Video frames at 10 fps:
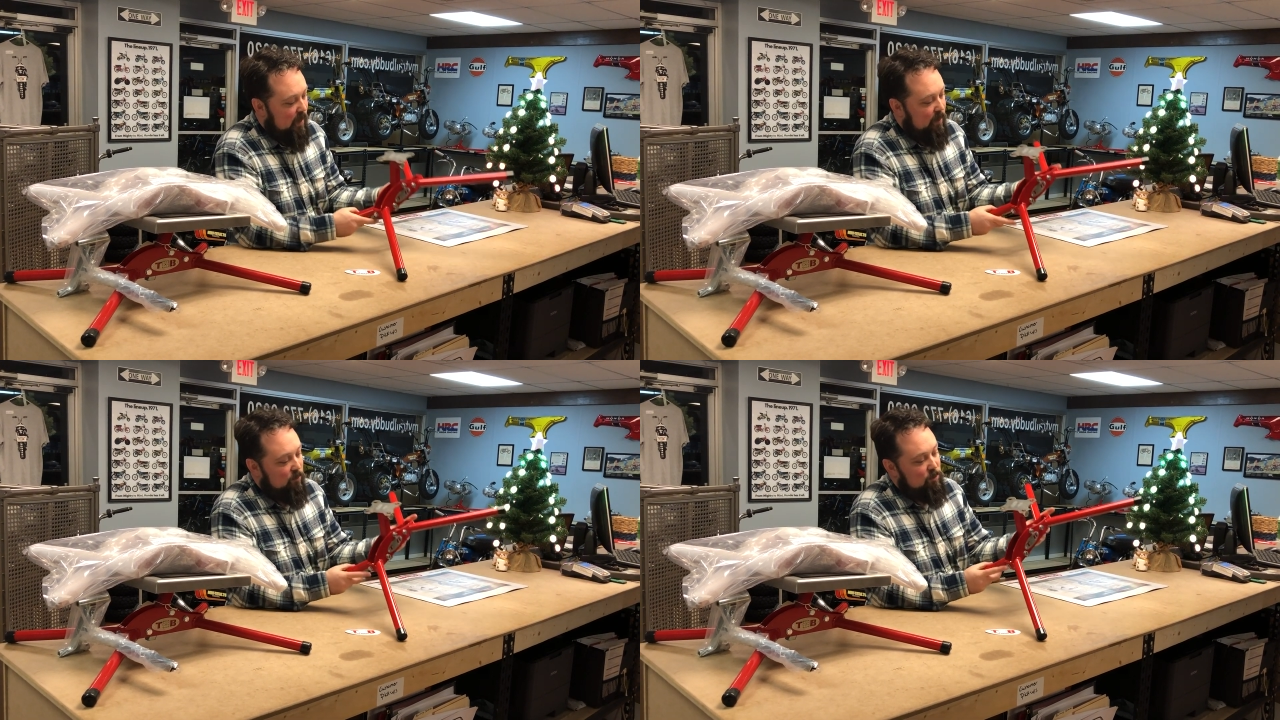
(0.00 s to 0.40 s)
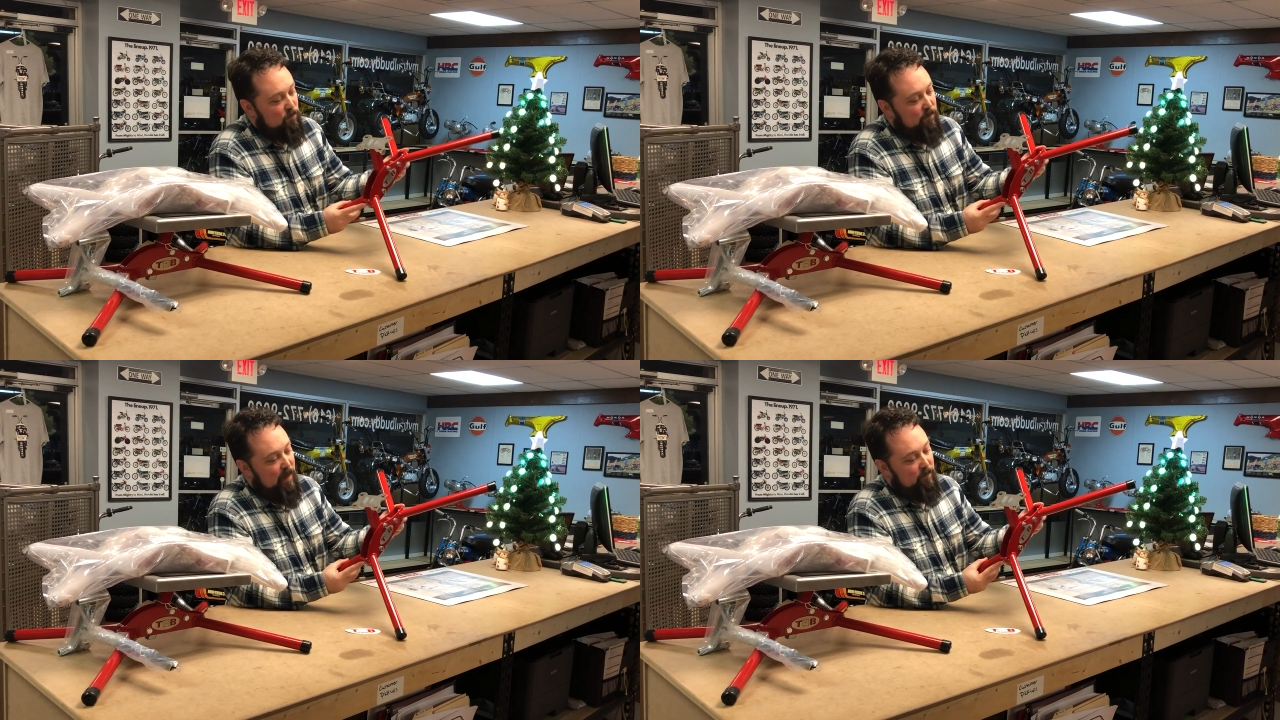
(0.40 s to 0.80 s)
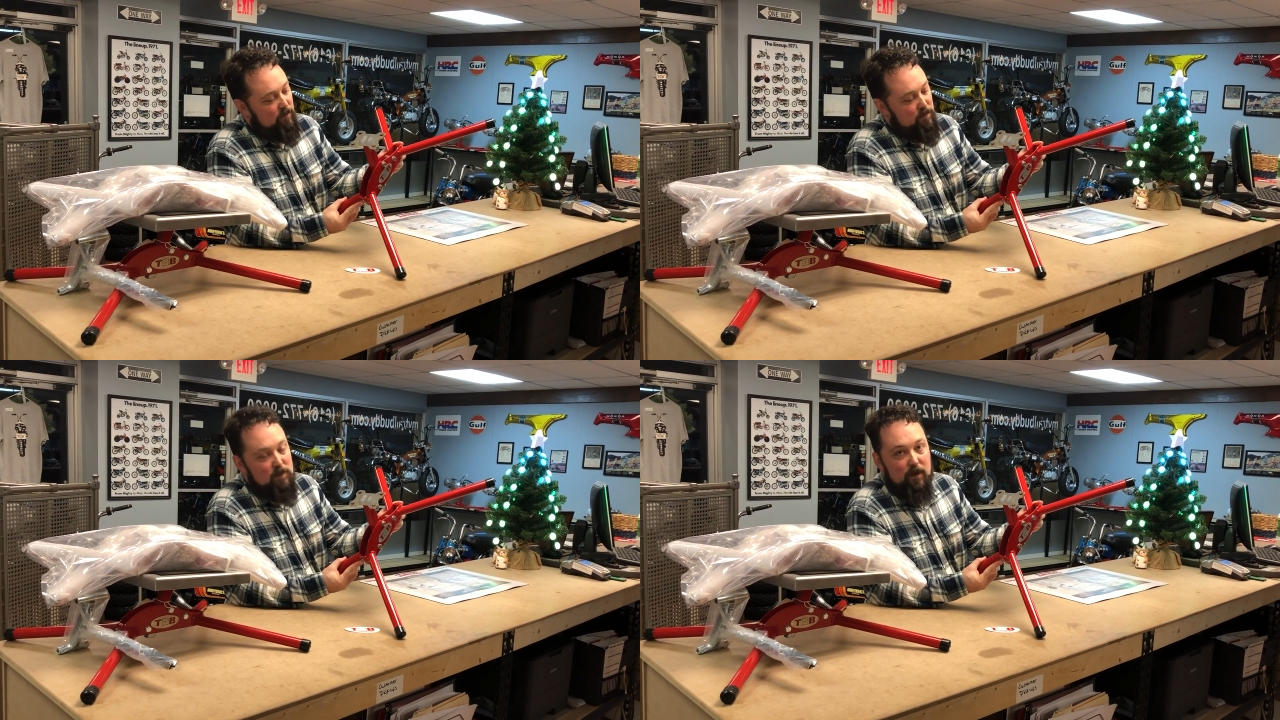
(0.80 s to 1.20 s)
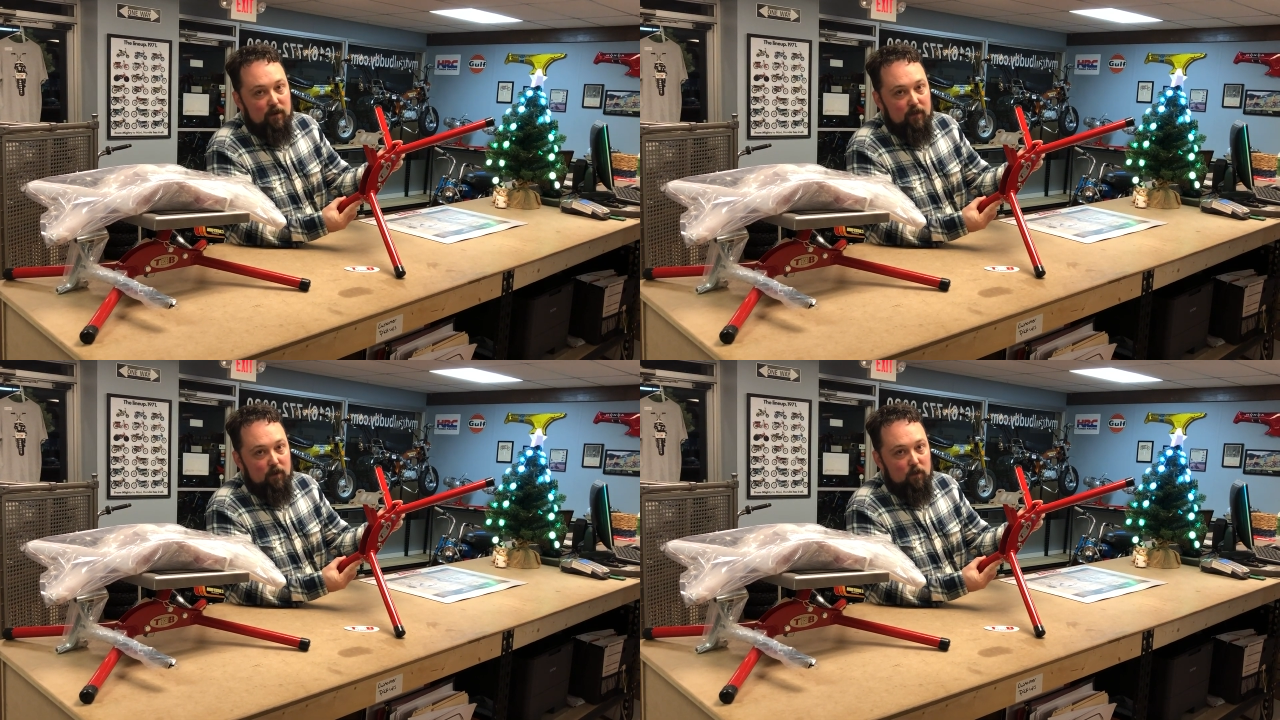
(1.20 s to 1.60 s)
got your two fasteners
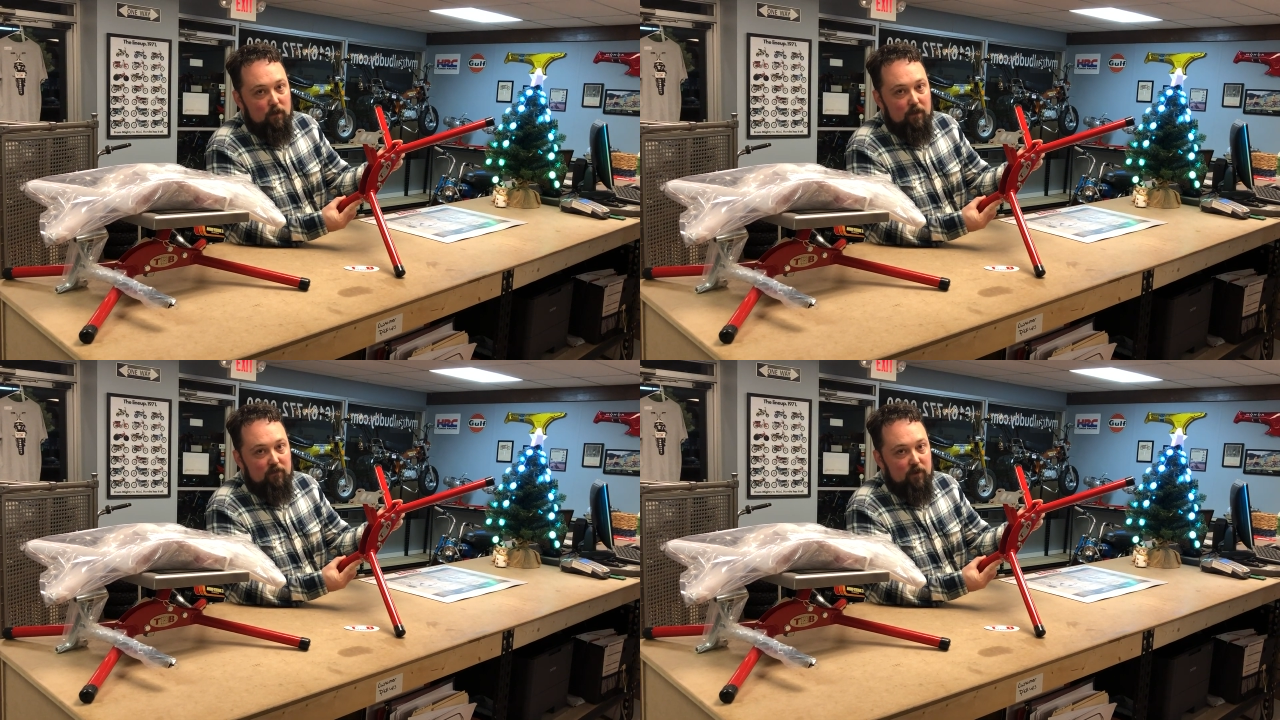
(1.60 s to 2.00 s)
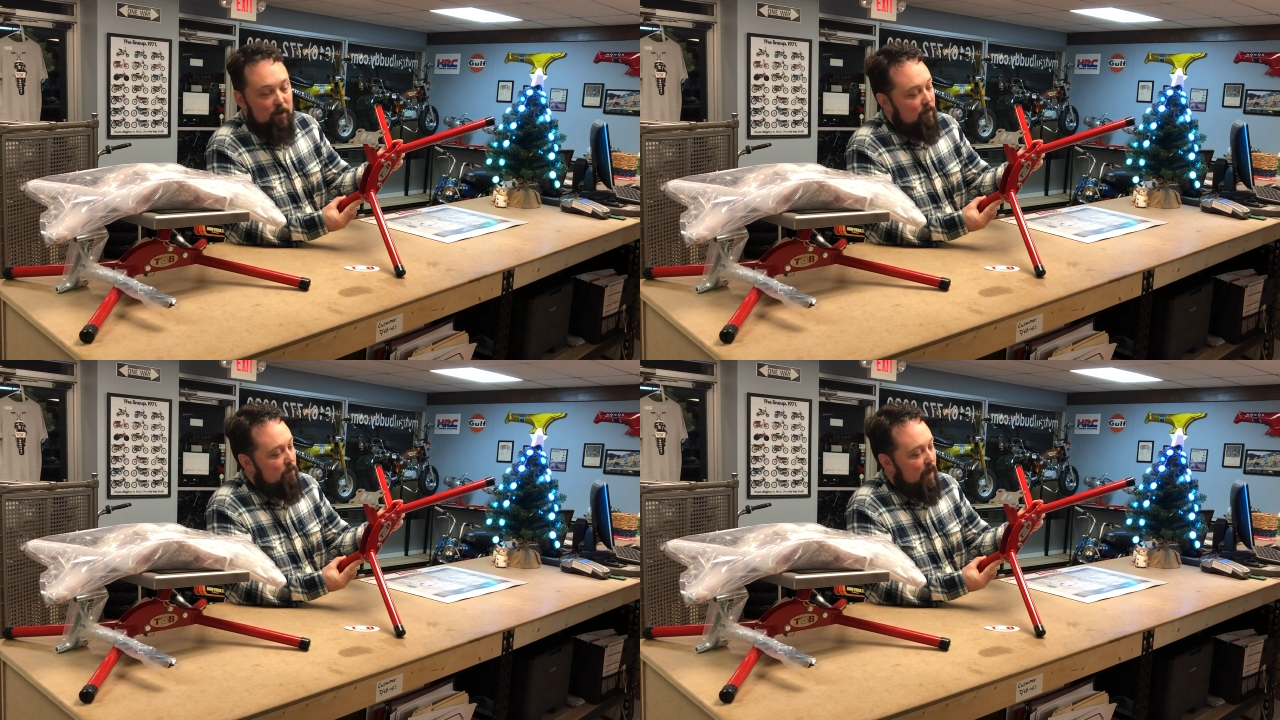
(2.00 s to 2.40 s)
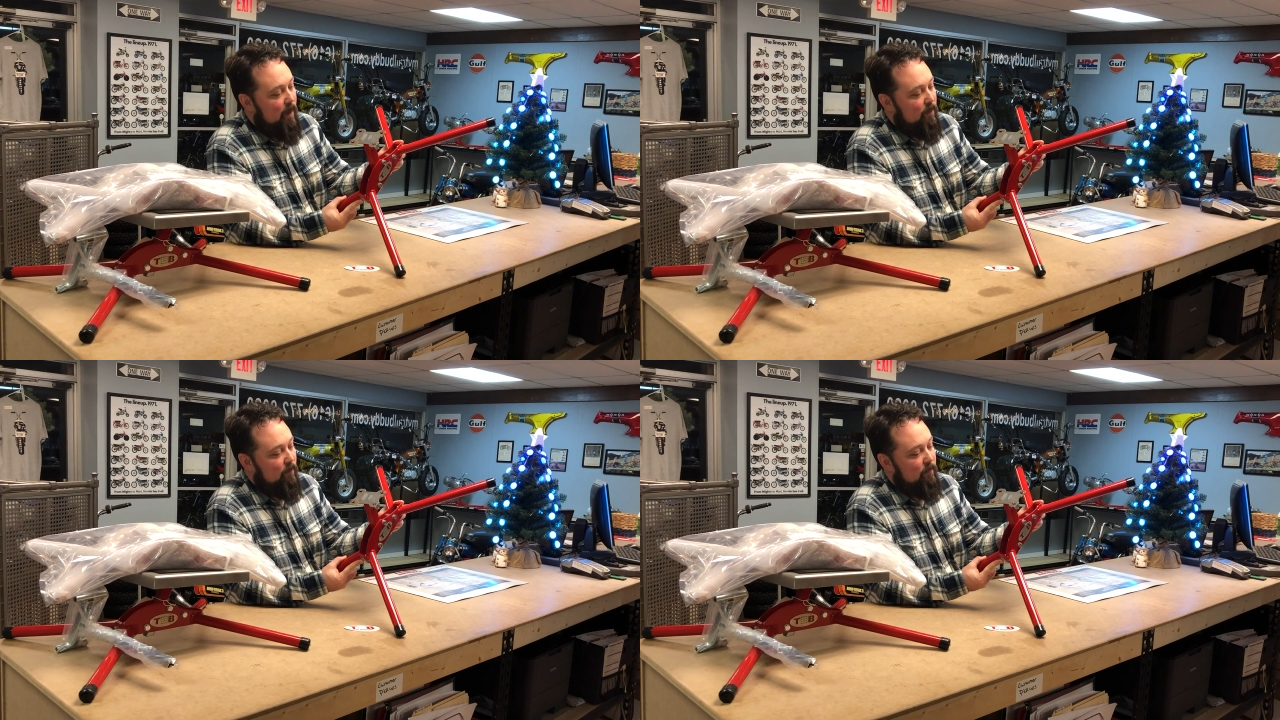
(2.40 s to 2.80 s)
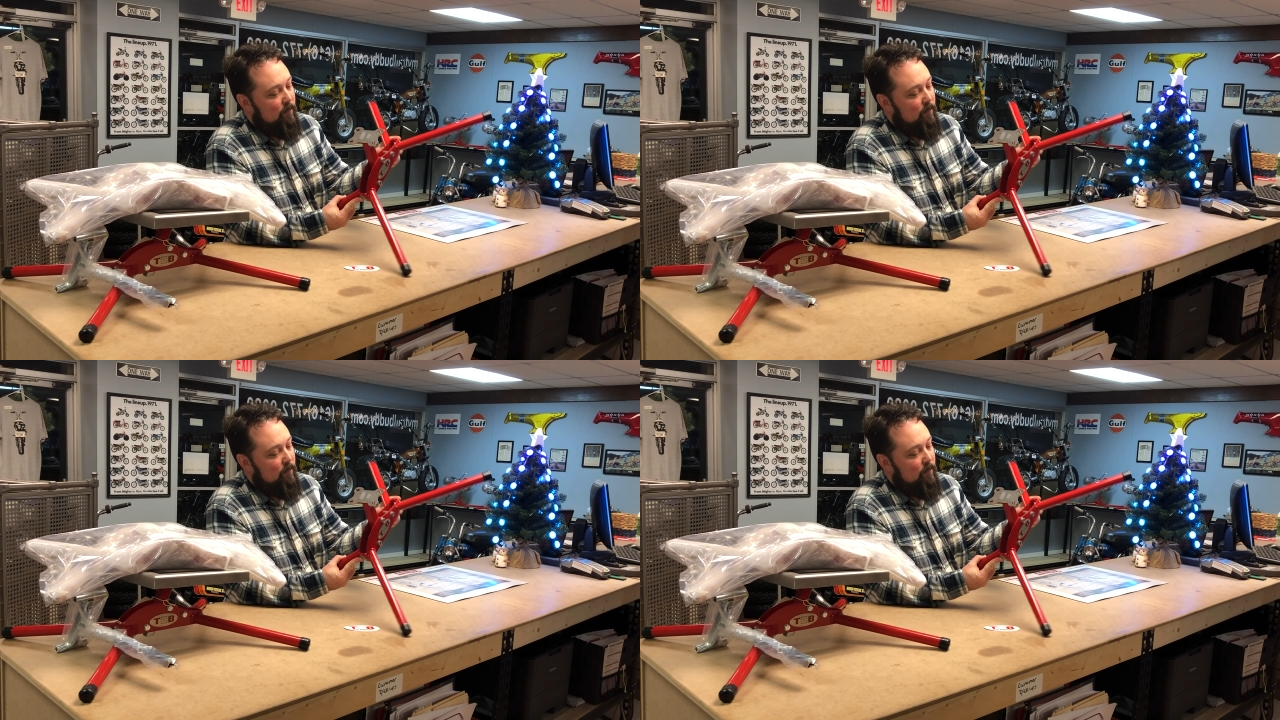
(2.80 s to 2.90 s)
here that hold the front and the back,